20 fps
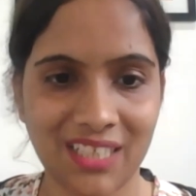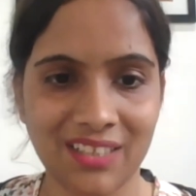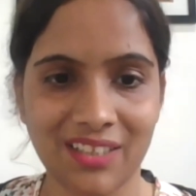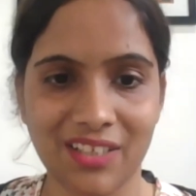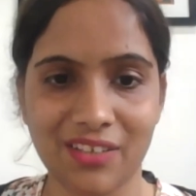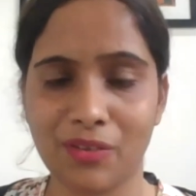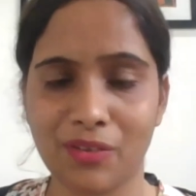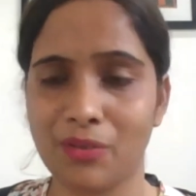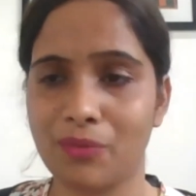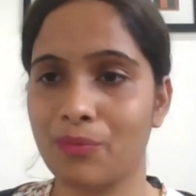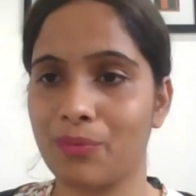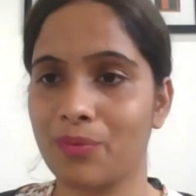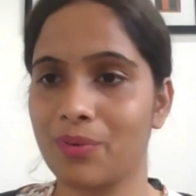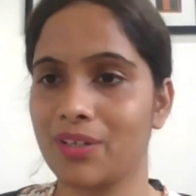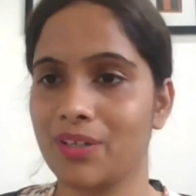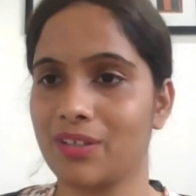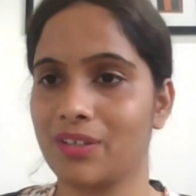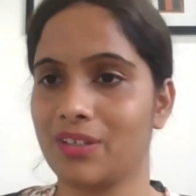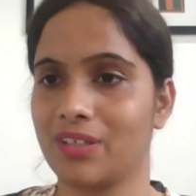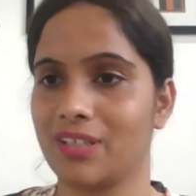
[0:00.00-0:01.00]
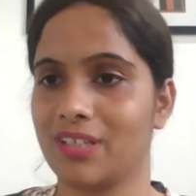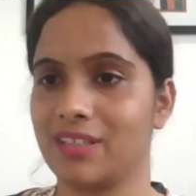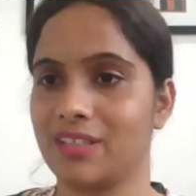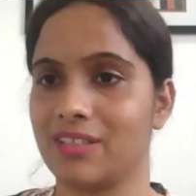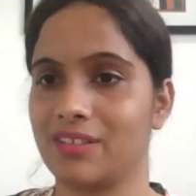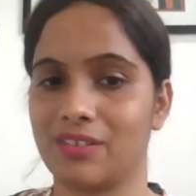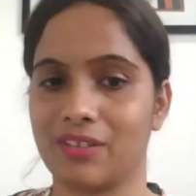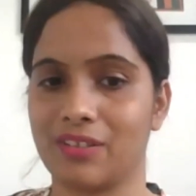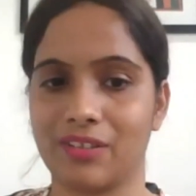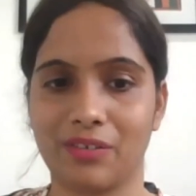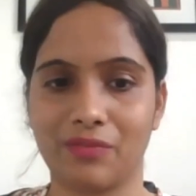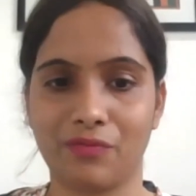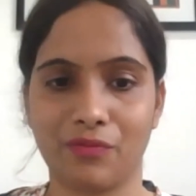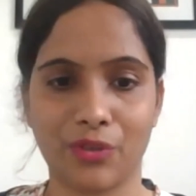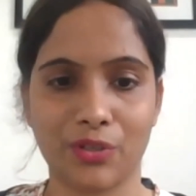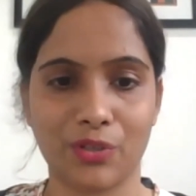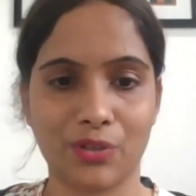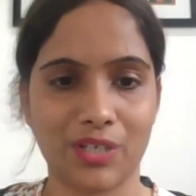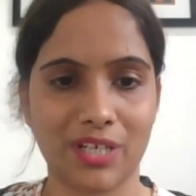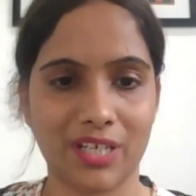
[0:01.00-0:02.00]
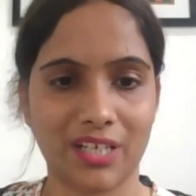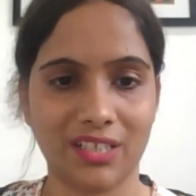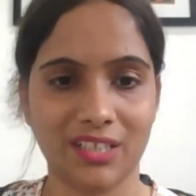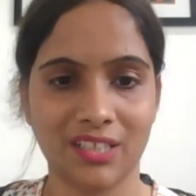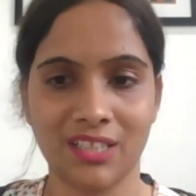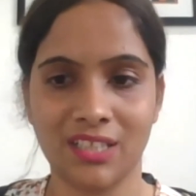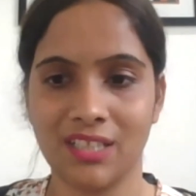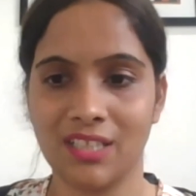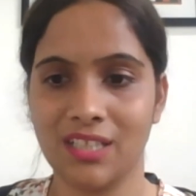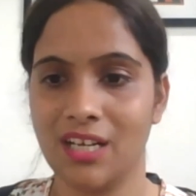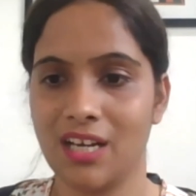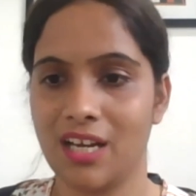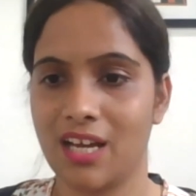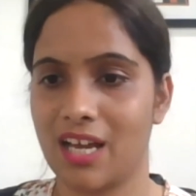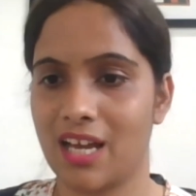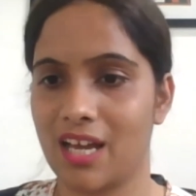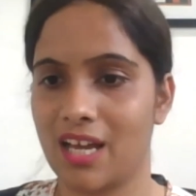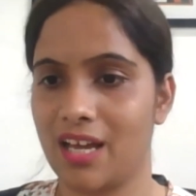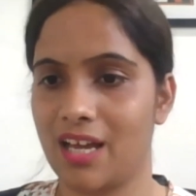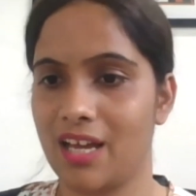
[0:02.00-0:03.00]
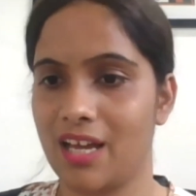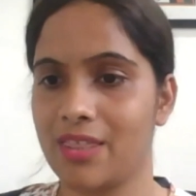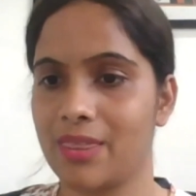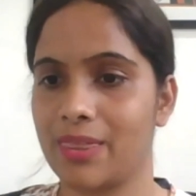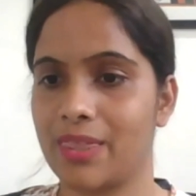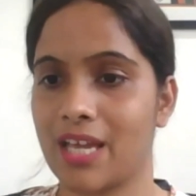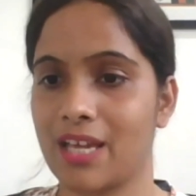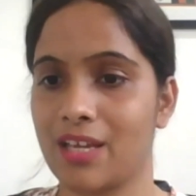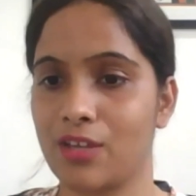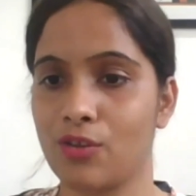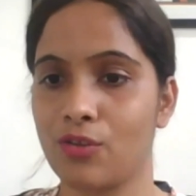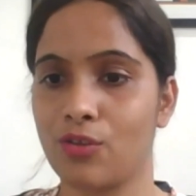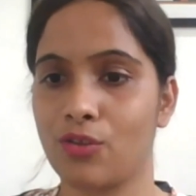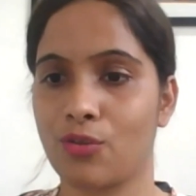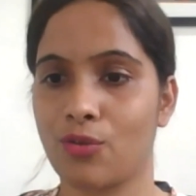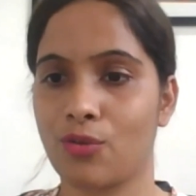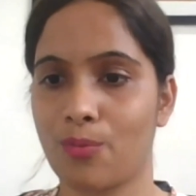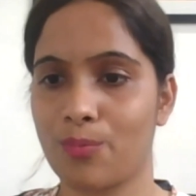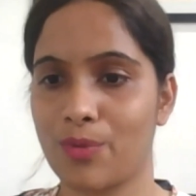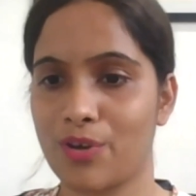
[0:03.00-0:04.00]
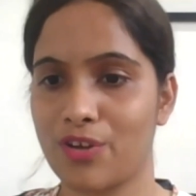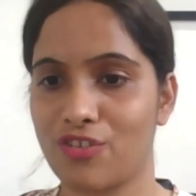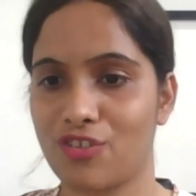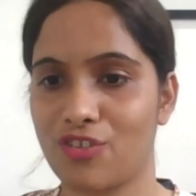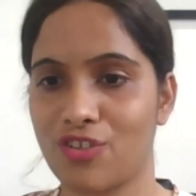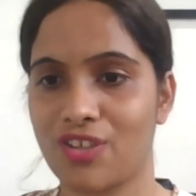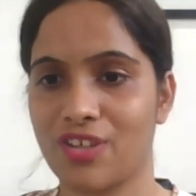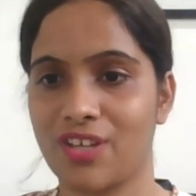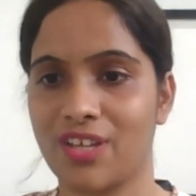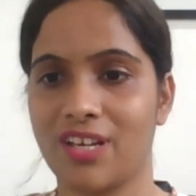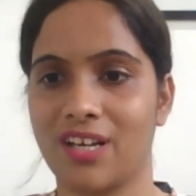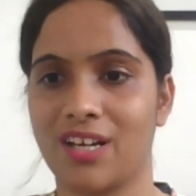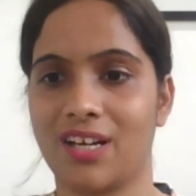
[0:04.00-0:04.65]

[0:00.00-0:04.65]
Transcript: this is it for today. And thank you so much.